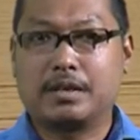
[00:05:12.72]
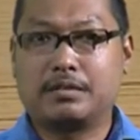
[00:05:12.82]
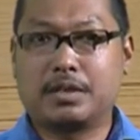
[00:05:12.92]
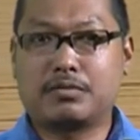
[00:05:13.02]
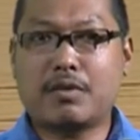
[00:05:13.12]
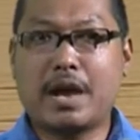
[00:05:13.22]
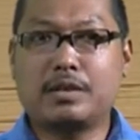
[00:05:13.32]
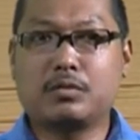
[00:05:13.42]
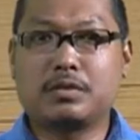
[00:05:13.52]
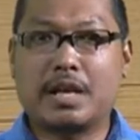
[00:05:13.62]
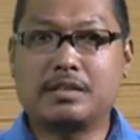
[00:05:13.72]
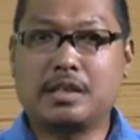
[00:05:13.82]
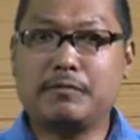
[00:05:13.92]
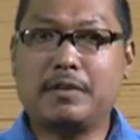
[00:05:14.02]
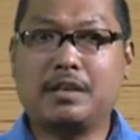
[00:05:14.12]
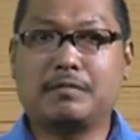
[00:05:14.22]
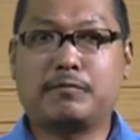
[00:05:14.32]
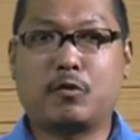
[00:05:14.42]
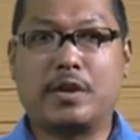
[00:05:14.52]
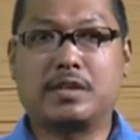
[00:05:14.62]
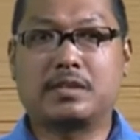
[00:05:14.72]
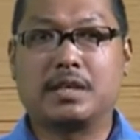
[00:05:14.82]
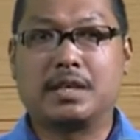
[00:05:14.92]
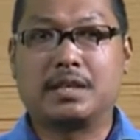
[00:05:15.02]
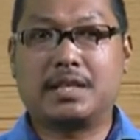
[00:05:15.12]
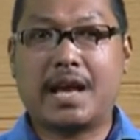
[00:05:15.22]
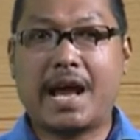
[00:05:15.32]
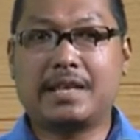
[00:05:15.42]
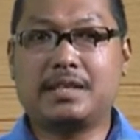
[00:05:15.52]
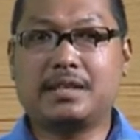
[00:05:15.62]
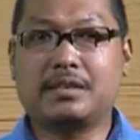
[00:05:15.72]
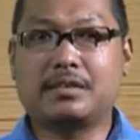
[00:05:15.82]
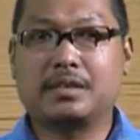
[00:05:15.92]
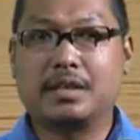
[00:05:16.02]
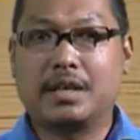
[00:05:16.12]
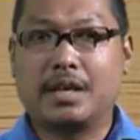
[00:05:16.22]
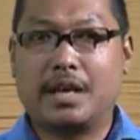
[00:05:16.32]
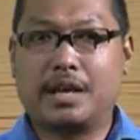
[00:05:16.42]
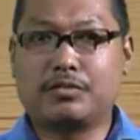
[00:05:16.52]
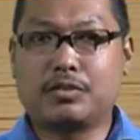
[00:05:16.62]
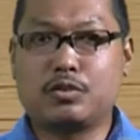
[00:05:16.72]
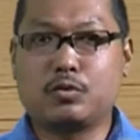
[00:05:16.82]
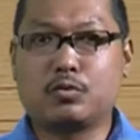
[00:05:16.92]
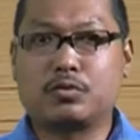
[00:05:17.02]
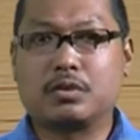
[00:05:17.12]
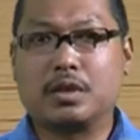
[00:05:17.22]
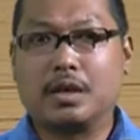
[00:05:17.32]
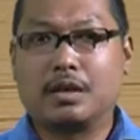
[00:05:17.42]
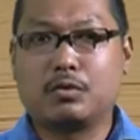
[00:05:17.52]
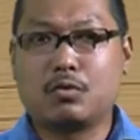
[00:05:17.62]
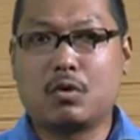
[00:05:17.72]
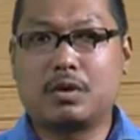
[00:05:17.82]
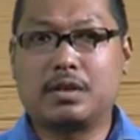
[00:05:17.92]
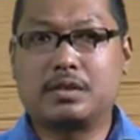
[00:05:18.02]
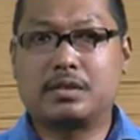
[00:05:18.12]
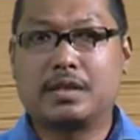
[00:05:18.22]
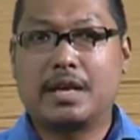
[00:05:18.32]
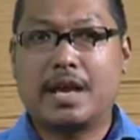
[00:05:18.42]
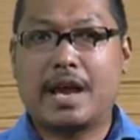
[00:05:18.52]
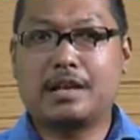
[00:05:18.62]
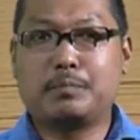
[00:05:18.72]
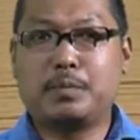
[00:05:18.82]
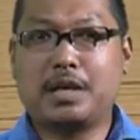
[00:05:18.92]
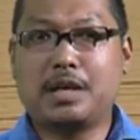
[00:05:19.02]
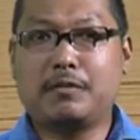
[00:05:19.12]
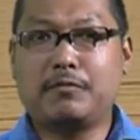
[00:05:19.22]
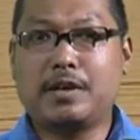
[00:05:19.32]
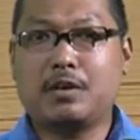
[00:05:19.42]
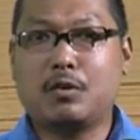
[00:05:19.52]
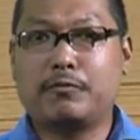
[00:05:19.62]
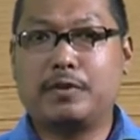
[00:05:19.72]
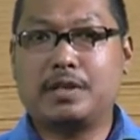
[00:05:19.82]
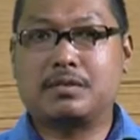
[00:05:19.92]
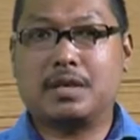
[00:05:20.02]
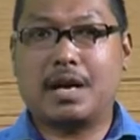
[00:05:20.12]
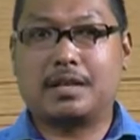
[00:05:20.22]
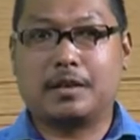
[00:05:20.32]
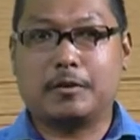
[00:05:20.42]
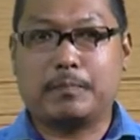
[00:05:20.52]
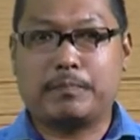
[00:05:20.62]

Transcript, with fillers: They try to tangibly influence the ideas, attitudes, knowledge and behavior of each other.